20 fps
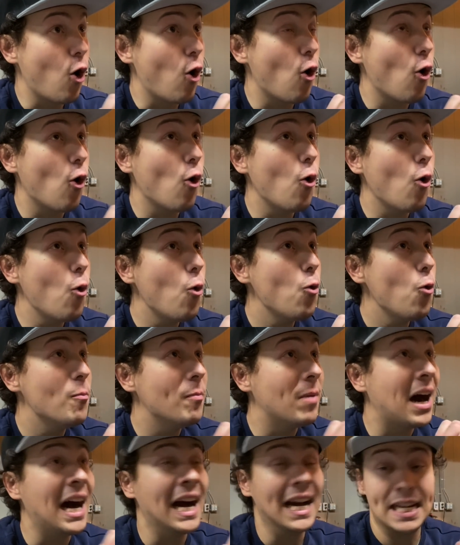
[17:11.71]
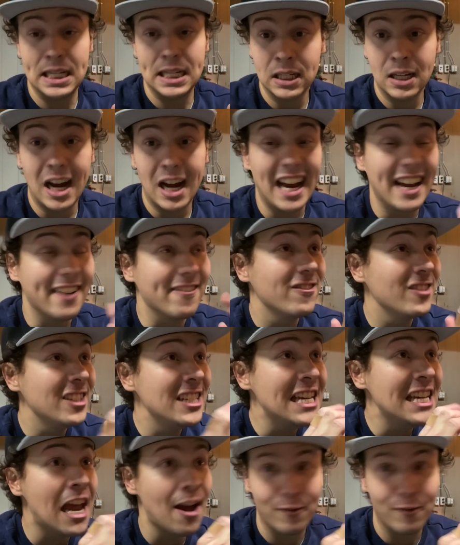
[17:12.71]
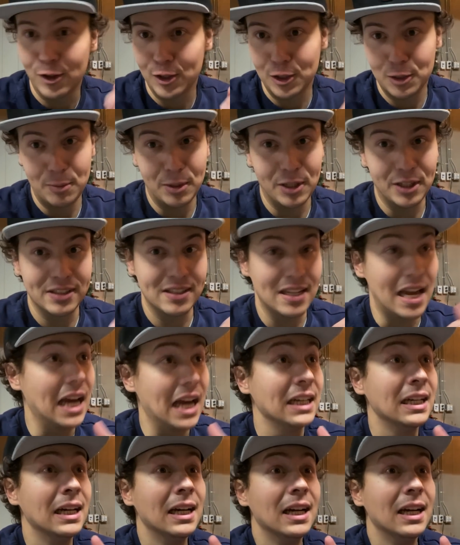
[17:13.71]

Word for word: oh my, I have never experienced that.